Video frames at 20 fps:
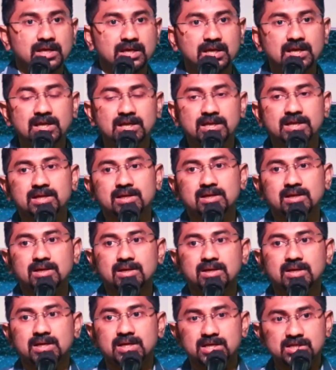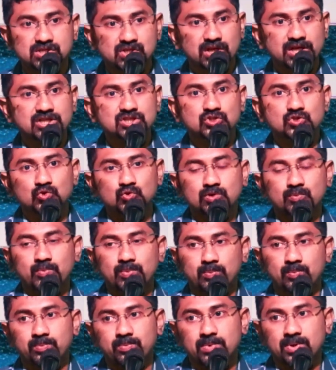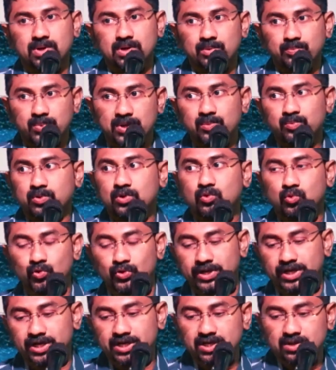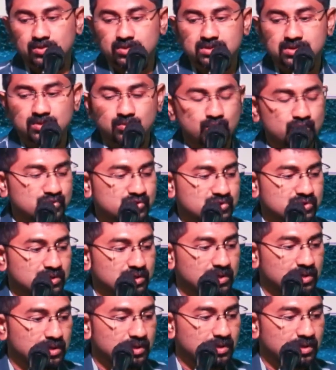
healing is reached to the uh, people who need it the most.